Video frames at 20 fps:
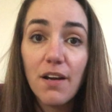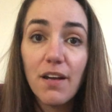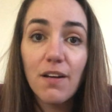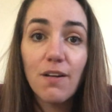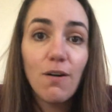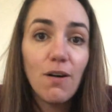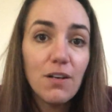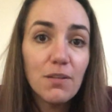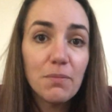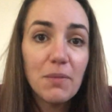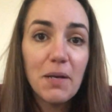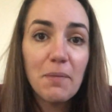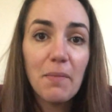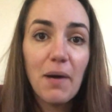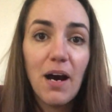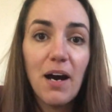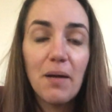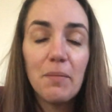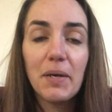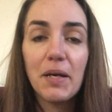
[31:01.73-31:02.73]
and called my
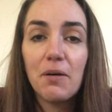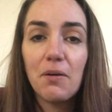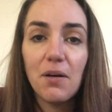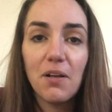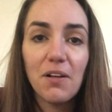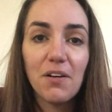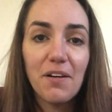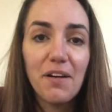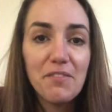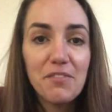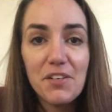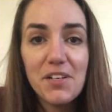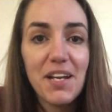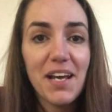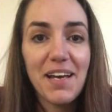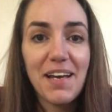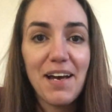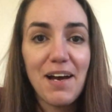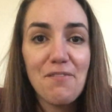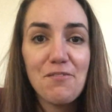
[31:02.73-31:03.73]
mom. I call her every
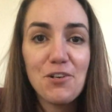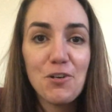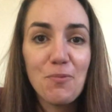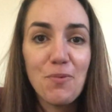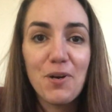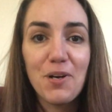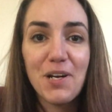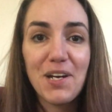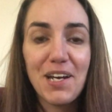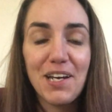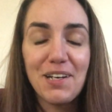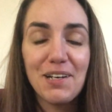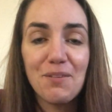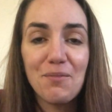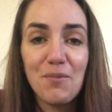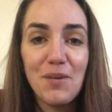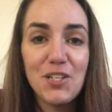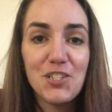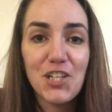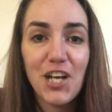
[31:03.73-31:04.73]
day after work, and
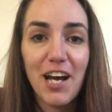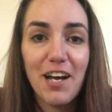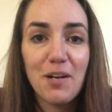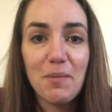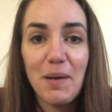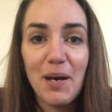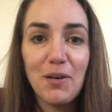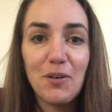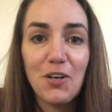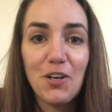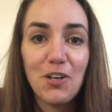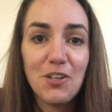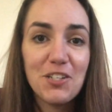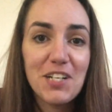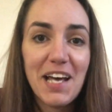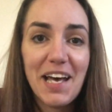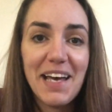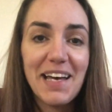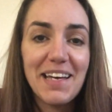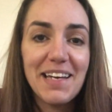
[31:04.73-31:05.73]
we chat about our
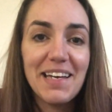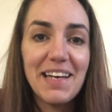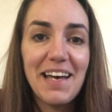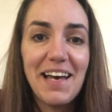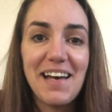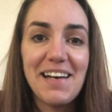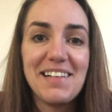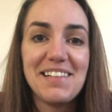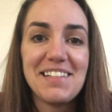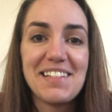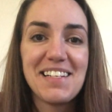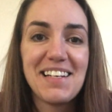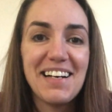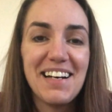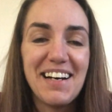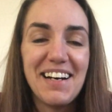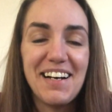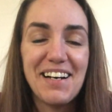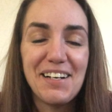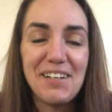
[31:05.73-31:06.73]
day and
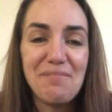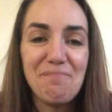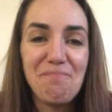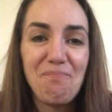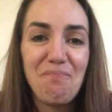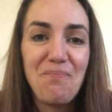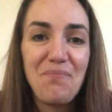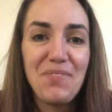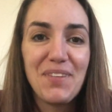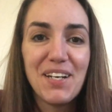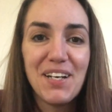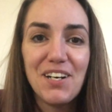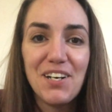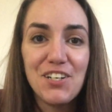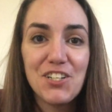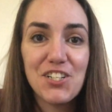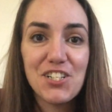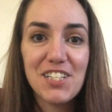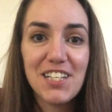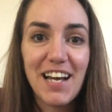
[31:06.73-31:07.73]

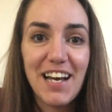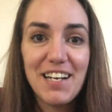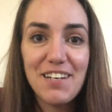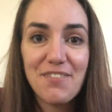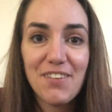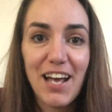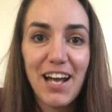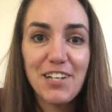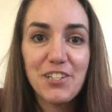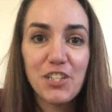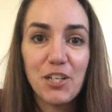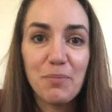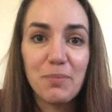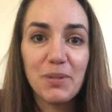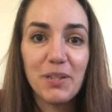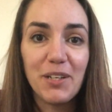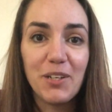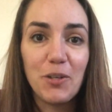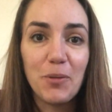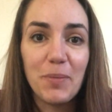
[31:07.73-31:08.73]
just kind of catch up a
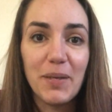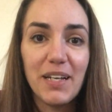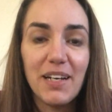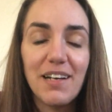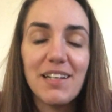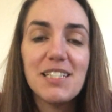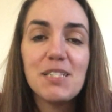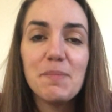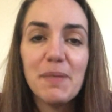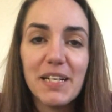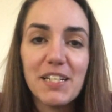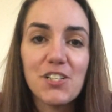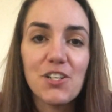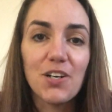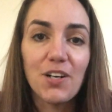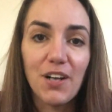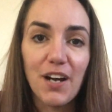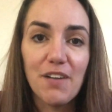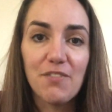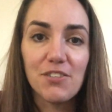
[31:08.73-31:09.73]
little bit. I speak to
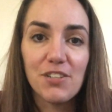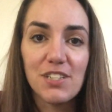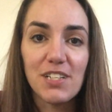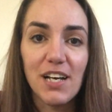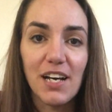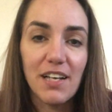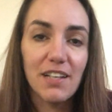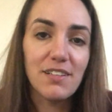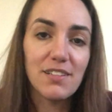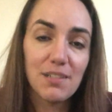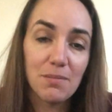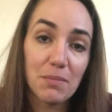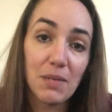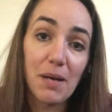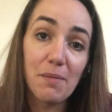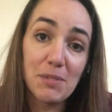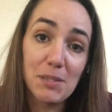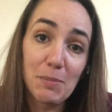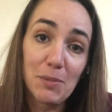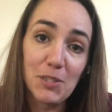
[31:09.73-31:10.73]
her every day,
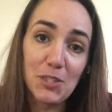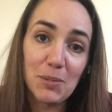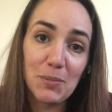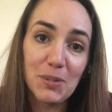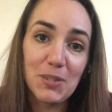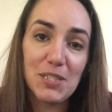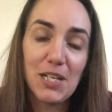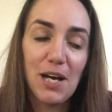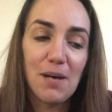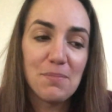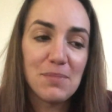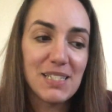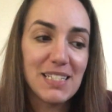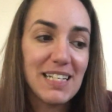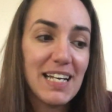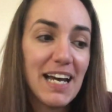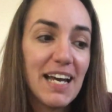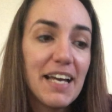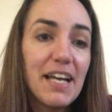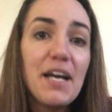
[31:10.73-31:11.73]
sometimes multiple times a
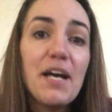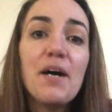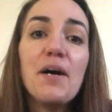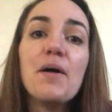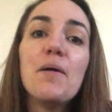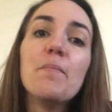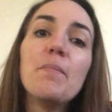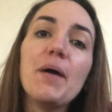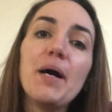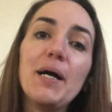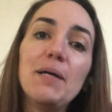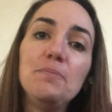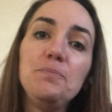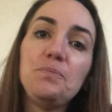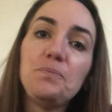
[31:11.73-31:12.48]
day, but